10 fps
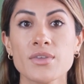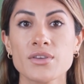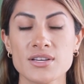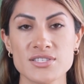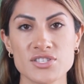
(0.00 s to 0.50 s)

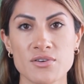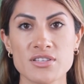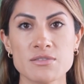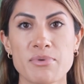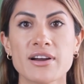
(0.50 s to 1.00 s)

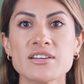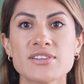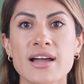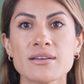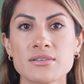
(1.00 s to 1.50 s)
Concerns party
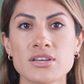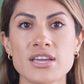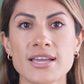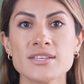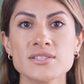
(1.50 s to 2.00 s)
filing the
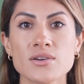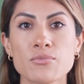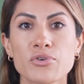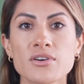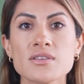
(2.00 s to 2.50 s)
case,
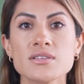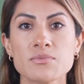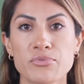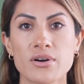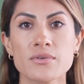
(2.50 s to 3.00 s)
burdens
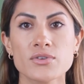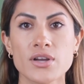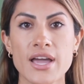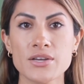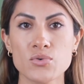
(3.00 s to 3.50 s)
of proof,
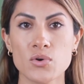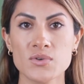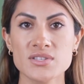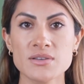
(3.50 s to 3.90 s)
and goals.